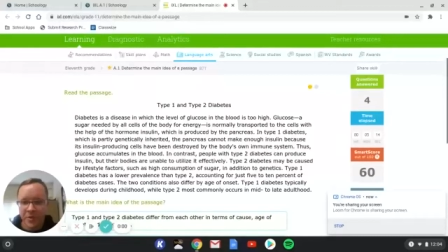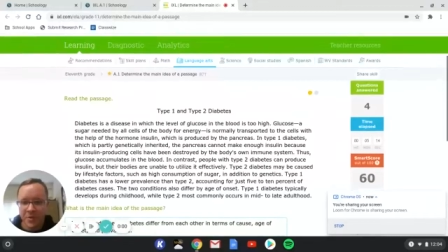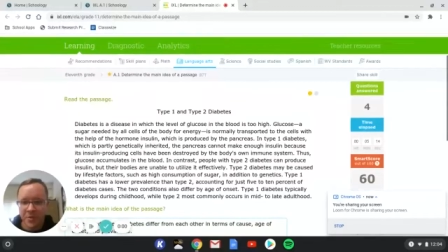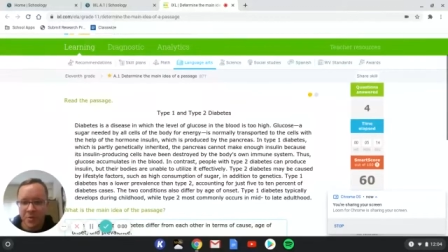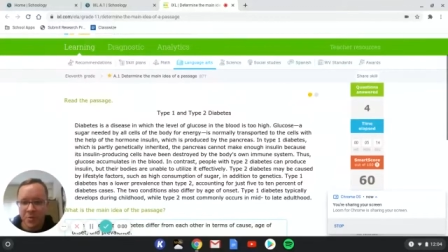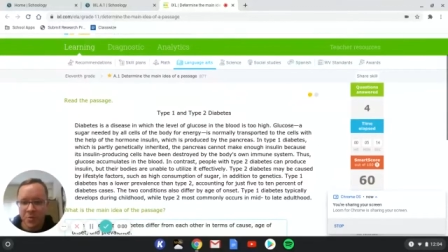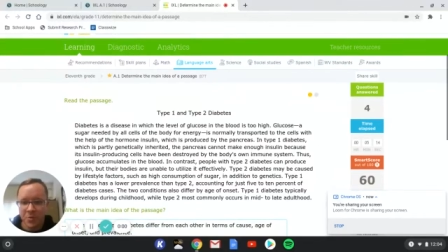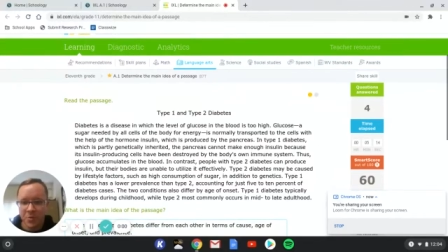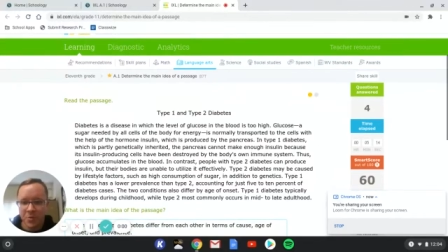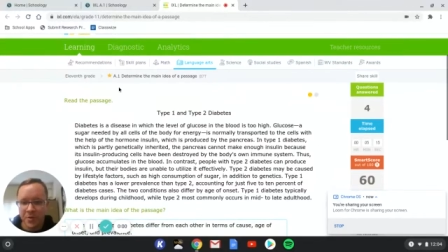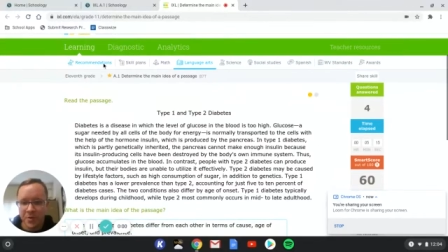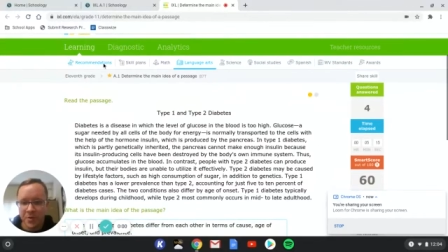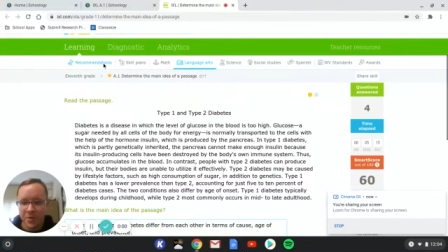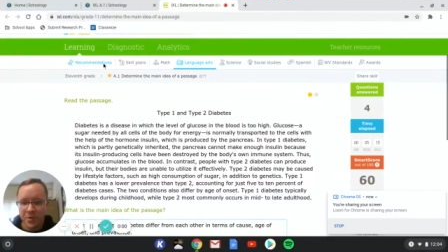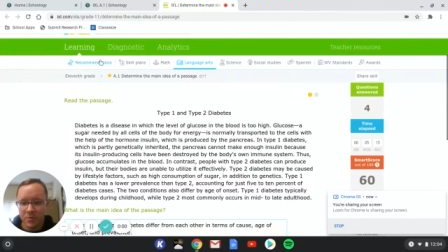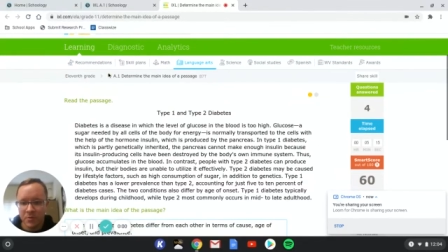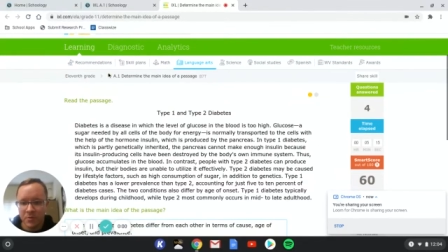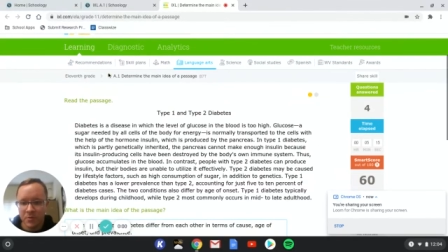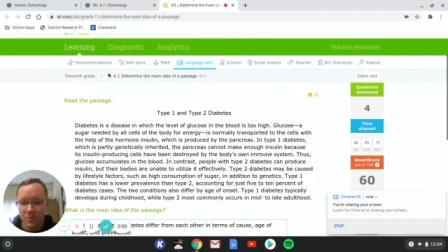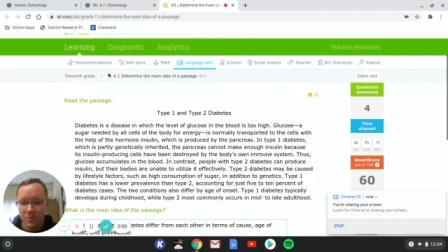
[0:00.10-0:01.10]

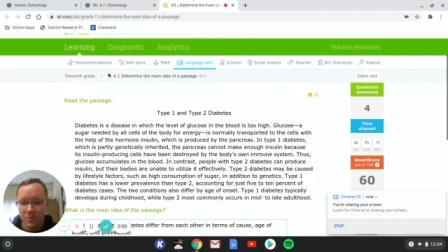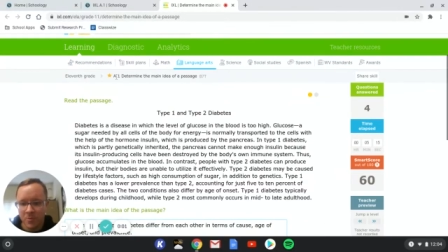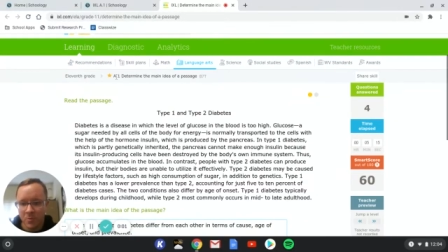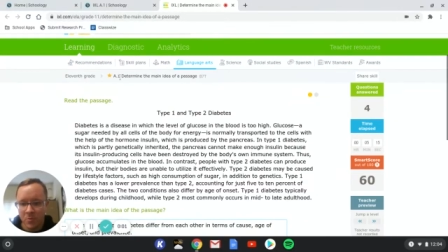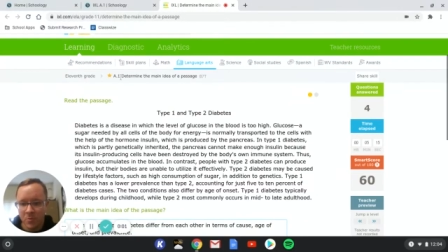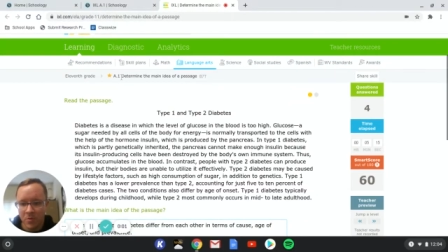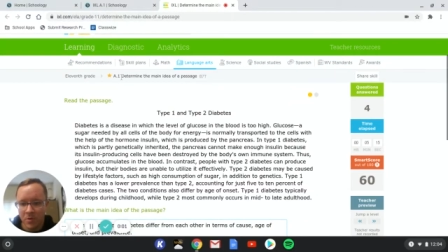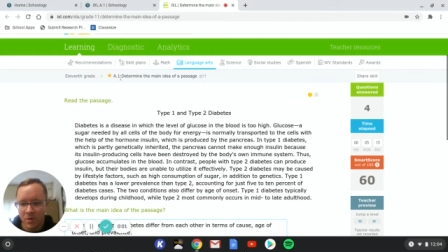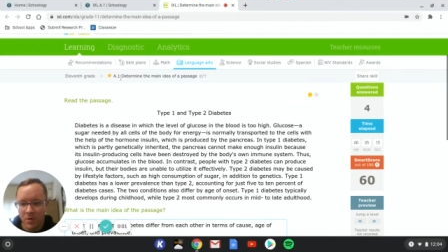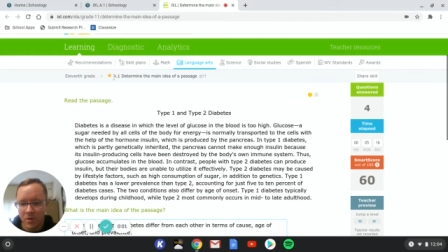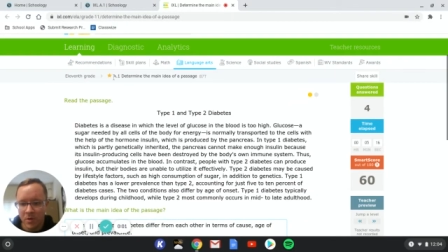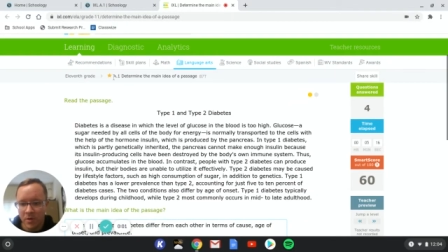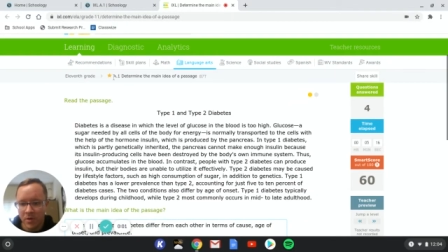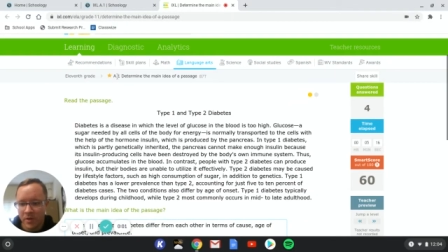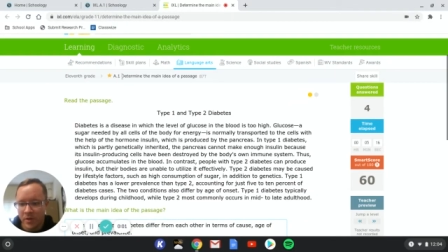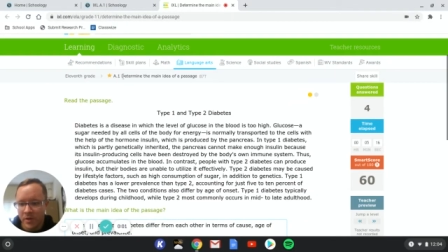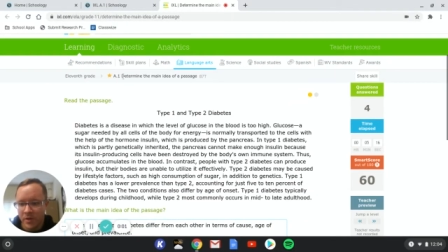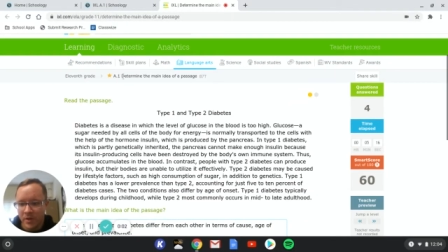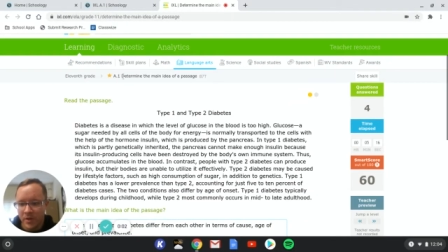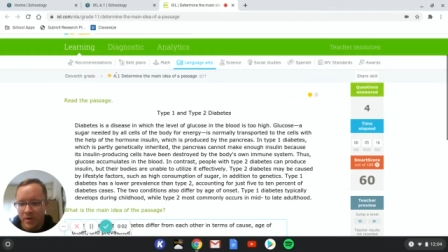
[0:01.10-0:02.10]
tutorial for
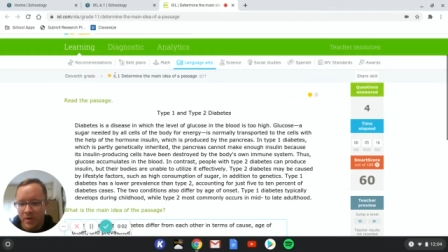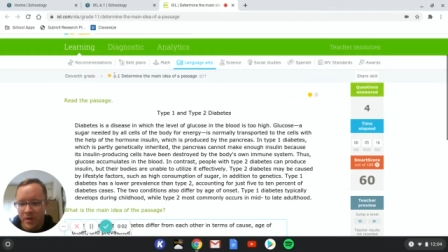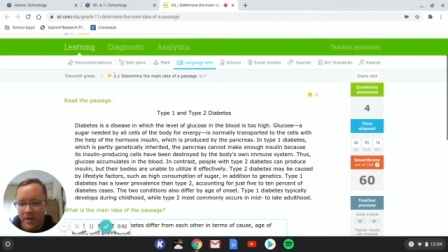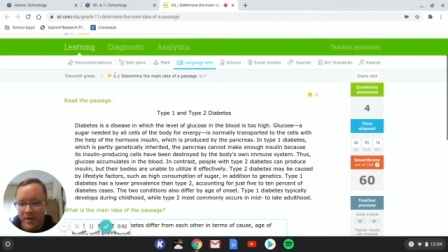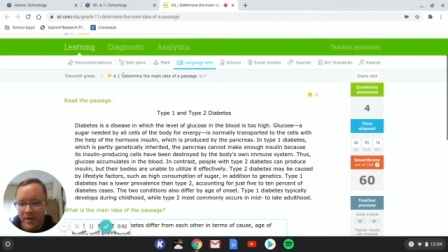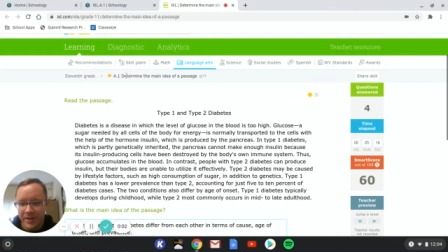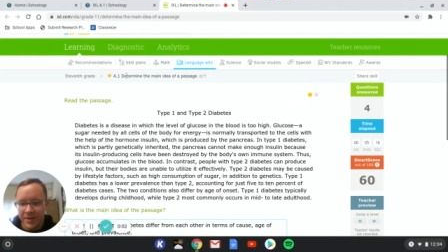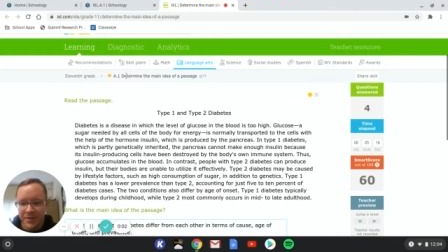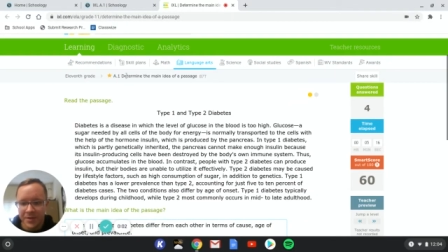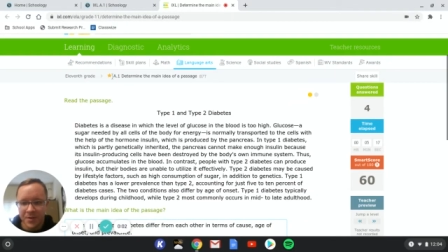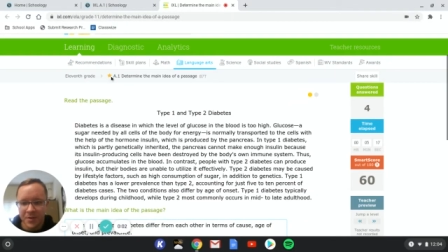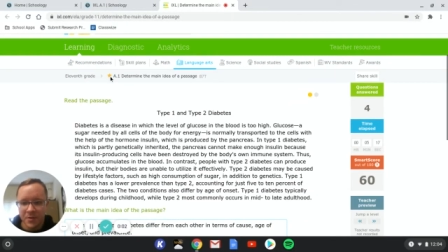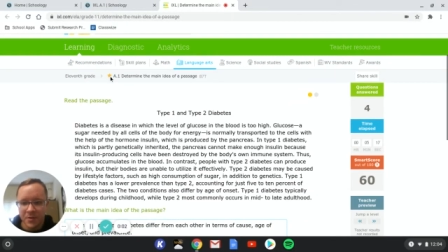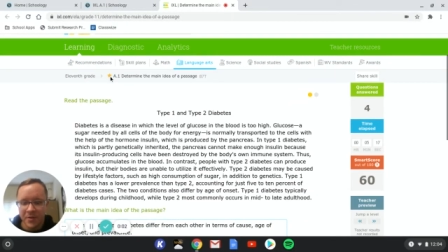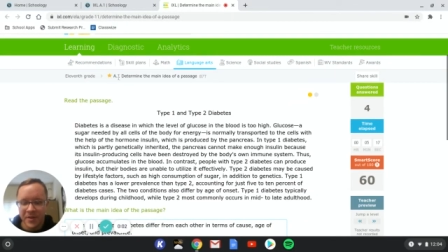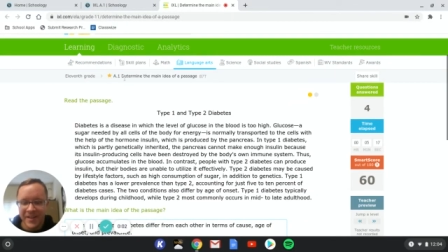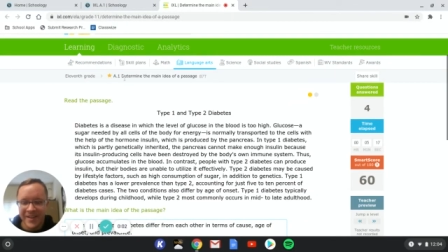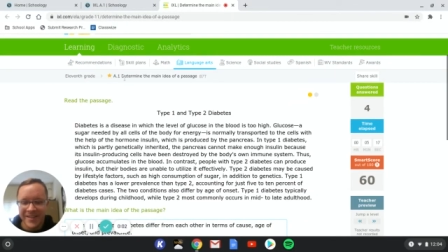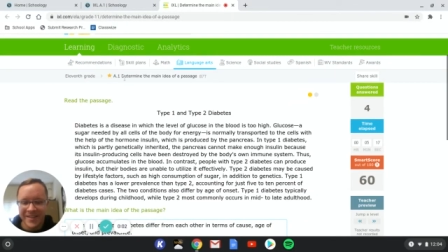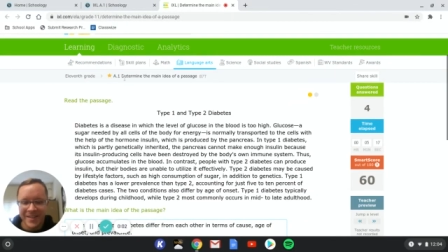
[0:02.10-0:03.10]
IXL
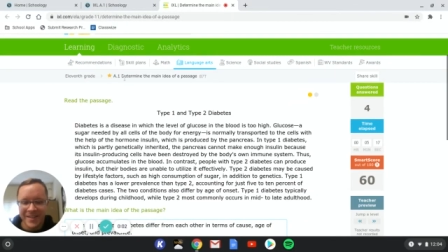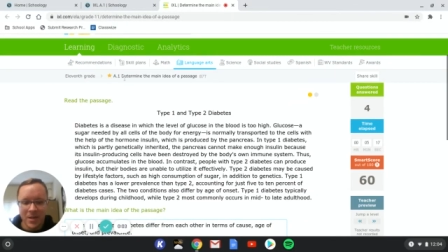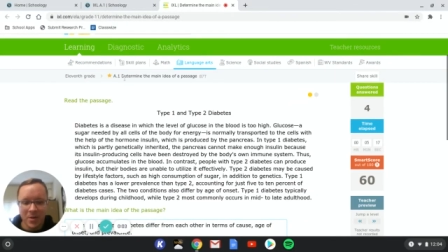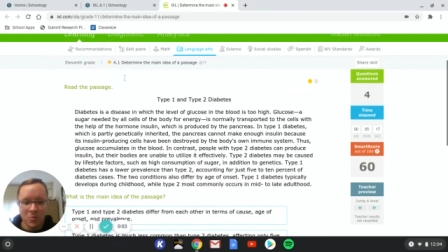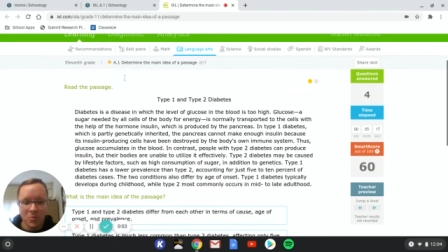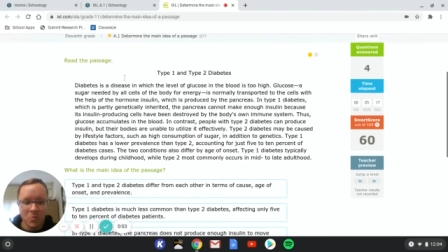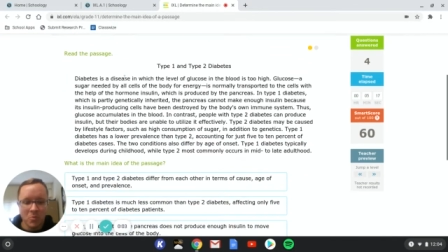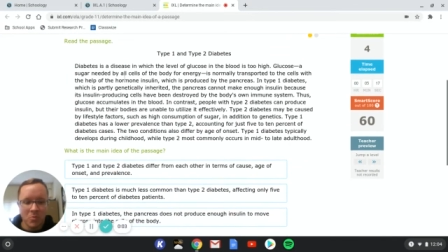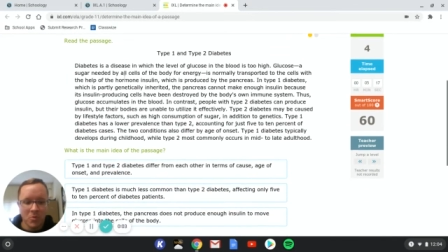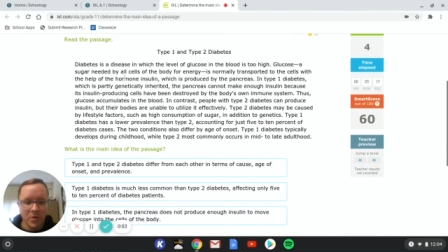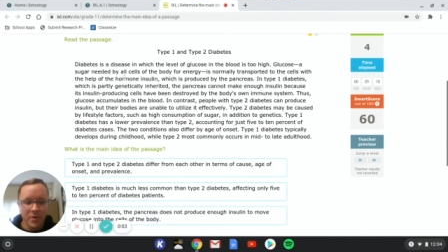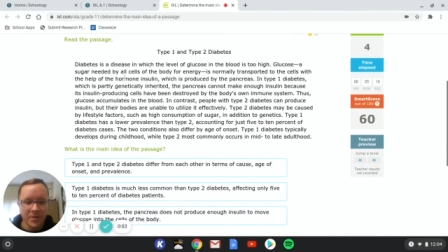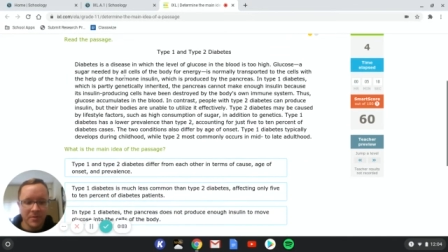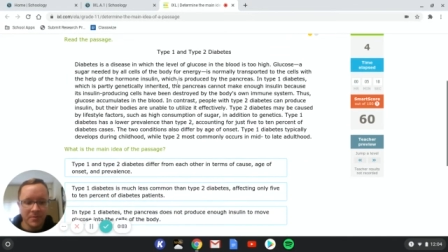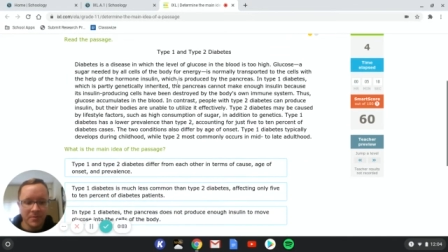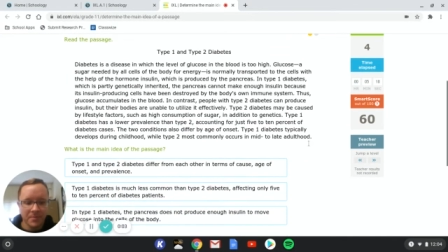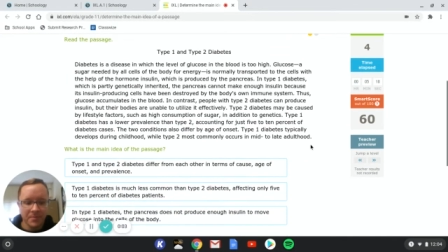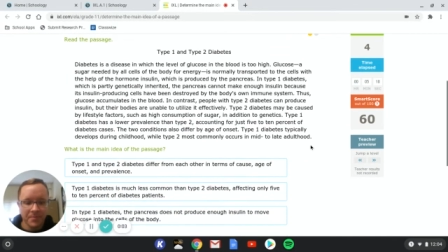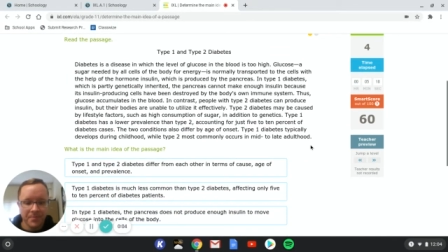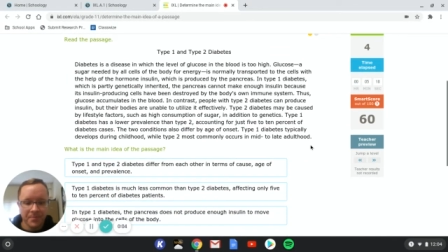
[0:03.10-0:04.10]
A.1,